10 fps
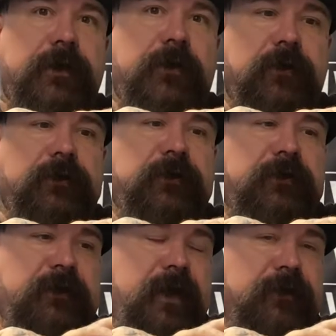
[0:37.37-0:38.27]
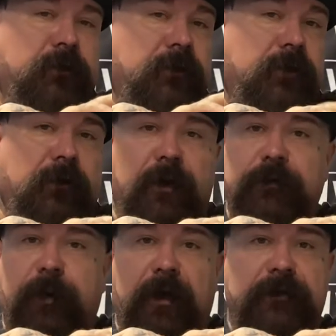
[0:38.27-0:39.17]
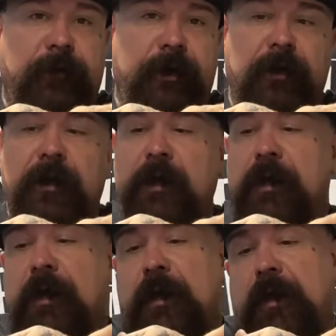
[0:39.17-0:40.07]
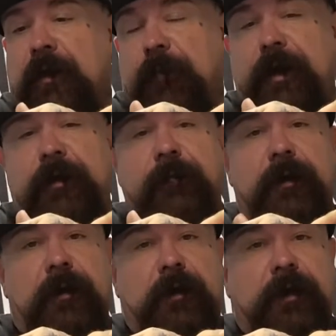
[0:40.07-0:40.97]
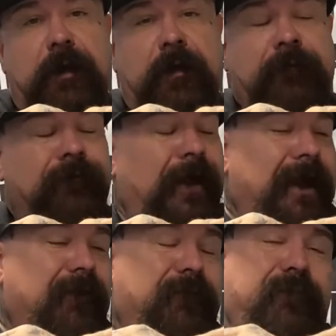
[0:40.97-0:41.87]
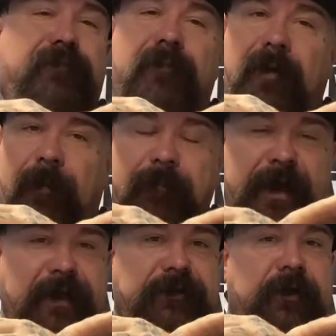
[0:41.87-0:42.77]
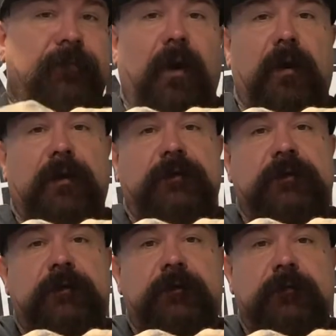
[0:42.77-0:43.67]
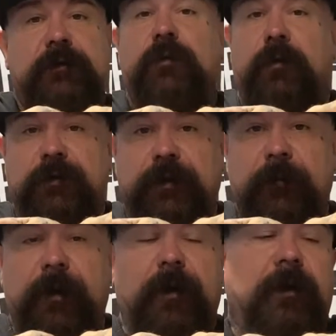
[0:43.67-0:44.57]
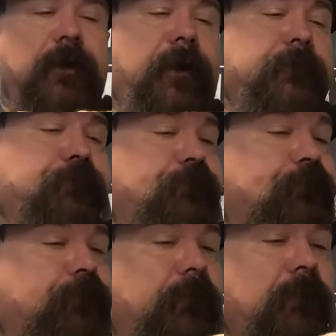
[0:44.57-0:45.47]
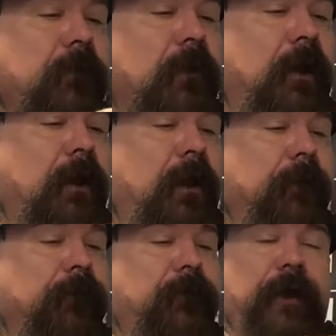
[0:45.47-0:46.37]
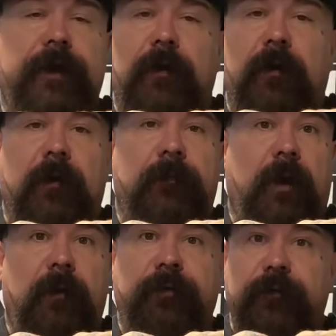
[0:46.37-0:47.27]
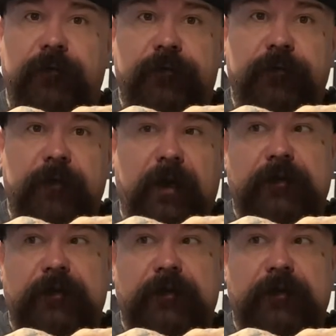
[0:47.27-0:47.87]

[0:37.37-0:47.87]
good success with the Grudge box. I mean, made in America out of amazing parts, sourced in America. They are bomb-proof. That's